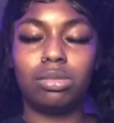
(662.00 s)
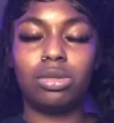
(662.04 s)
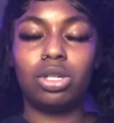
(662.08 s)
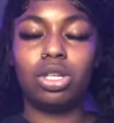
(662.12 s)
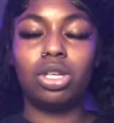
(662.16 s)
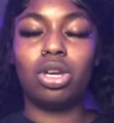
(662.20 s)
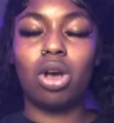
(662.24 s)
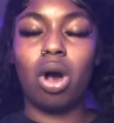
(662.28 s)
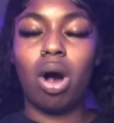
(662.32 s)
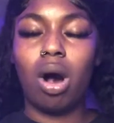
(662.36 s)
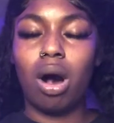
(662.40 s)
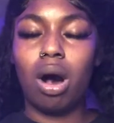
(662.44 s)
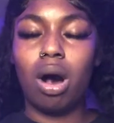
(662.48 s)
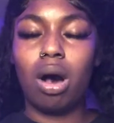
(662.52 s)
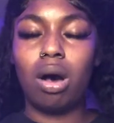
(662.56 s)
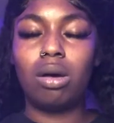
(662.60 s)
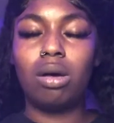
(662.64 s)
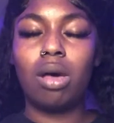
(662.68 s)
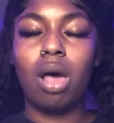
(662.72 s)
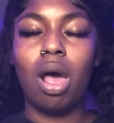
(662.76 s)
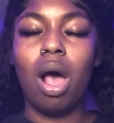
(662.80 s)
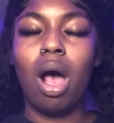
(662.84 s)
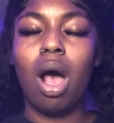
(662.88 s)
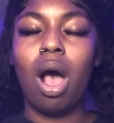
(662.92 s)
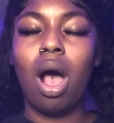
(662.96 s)
Y'all,
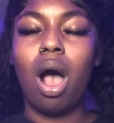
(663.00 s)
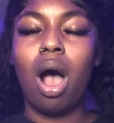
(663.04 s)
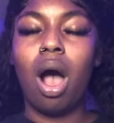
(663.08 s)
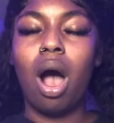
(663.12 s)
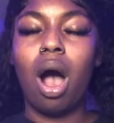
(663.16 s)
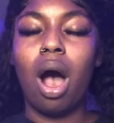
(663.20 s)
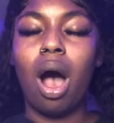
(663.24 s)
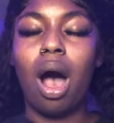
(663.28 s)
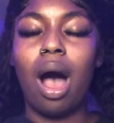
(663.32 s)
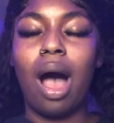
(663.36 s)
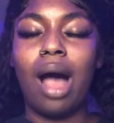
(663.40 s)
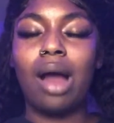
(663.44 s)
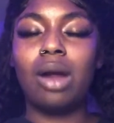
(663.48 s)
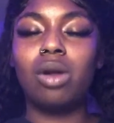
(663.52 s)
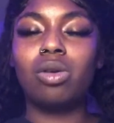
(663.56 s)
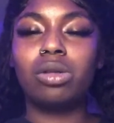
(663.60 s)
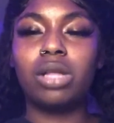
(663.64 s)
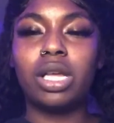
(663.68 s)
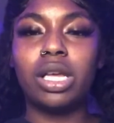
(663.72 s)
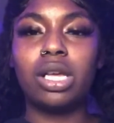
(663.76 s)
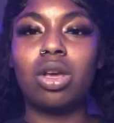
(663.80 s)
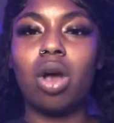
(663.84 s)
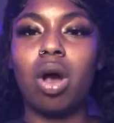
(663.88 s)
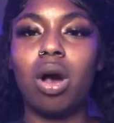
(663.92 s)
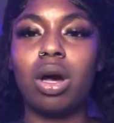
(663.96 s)
I don't
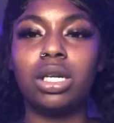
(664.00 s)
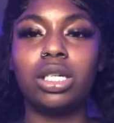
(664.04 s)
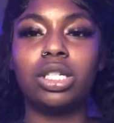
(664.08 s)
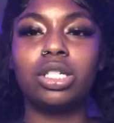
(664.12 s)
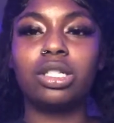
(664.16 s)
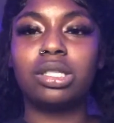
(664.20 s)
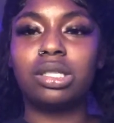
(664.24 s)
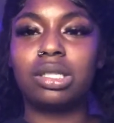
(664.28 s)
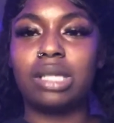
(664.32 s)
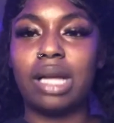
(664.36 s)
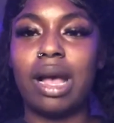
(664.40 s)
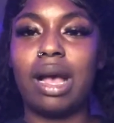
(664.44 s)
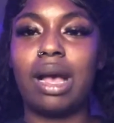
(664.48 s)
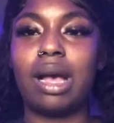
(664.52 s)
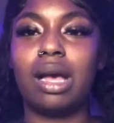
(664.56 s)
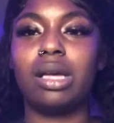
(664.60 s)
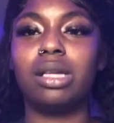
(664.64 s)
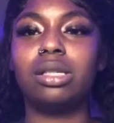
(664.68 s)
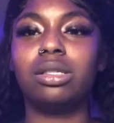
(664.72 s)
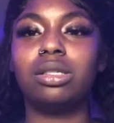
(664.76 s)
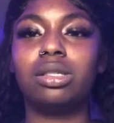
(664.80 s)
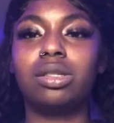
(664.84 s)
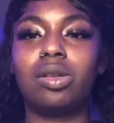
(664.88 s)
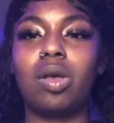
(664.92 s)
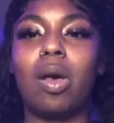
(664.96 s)
think y'all
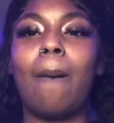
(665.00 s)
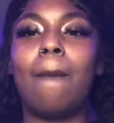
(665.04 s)
understand.